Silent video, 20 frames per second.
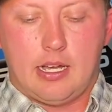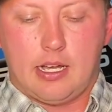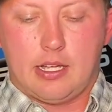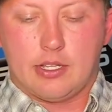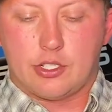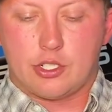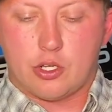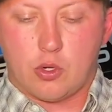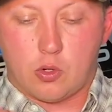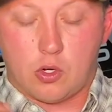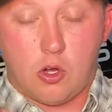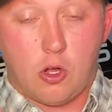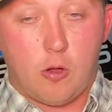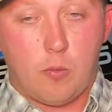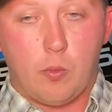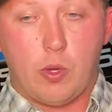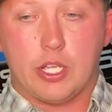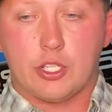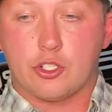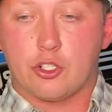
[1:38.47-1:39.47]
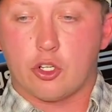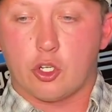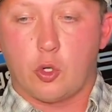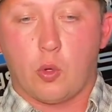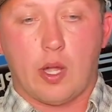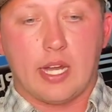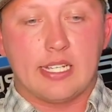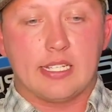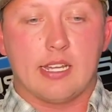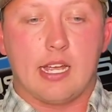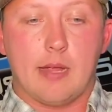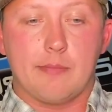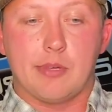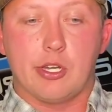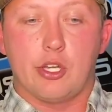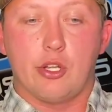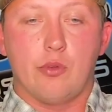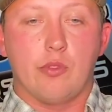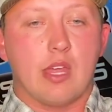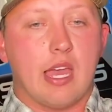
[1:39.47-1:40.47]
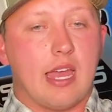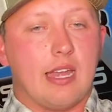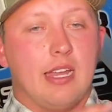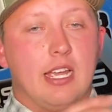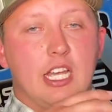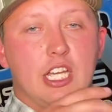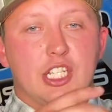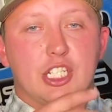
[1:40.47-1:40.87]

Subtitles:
So calm winds are a great time to do that.